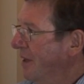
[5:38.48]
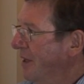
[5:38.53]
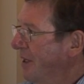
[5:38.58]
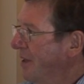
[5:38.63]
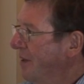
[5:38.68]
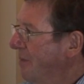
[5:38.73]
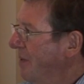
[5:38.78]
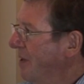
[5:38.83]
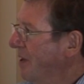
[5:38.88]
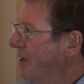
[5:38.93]

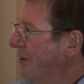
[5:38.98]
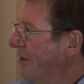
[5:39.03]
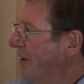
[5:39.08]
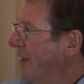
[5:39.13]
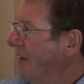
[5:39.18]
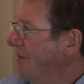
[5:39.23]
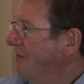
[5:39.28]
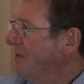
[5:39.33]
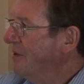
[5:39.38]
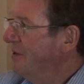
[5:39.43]
In the bar
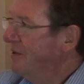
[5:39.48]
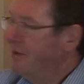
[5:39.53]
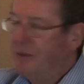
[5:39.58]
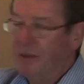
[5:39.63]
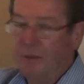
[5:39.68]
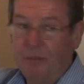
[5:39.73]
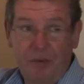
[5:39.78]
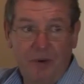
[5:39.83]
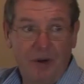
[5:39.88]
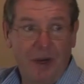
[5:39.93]
graphs,
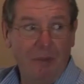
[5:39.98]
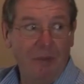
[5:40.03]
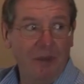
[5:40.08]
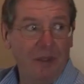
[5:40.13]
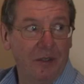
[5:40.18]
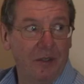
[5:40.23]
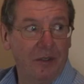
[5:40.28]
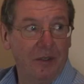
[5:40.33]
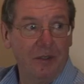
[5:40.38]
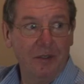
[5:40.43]
the
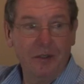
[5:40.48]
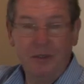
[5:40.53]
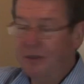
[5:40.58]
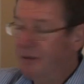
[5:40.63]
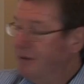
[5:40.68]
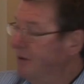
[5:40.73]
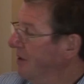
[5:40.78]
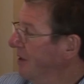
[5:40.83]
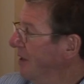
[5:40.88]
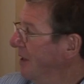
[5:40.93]
parameters,
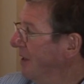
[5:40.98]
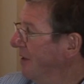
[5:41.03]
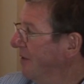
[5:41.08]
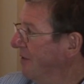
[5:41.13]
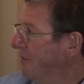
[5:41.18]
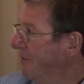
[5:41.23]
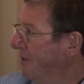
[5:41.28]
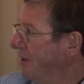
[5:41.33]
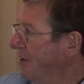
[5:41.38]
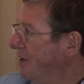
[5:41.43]

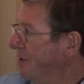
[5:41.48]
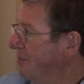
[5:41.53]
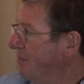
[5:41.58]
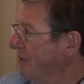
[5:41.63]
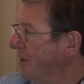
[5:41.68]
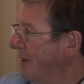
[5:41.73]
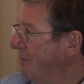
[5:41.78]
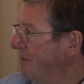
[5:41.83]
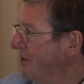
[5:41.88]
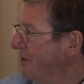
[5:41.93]
the various
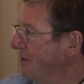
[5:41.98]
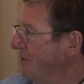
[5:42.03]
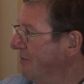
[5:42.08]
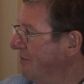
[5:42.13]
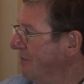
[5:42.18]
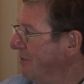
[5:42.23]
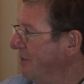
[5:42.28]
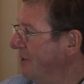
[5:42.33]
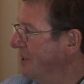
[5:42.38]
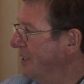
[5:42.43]
parameters
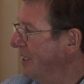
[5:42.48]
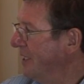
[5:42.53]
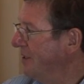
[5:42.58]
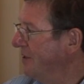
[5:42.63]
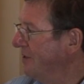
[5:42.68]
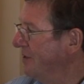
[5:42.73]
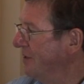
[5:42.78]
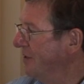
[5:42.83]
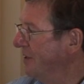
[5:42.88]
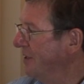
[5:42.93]
for the
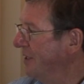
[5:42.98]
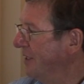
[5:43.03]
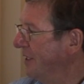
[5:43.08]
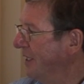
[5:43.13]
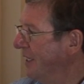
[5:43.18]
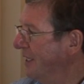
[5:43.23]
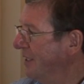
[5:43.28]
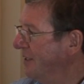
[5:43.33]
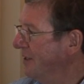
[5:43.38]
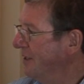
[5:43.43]
tests are
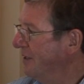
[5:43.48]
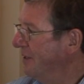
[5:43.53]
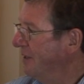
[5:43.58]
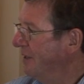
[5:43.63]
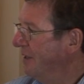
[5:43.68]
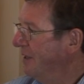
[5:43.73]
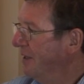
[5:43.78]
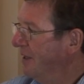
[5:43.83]
indicated,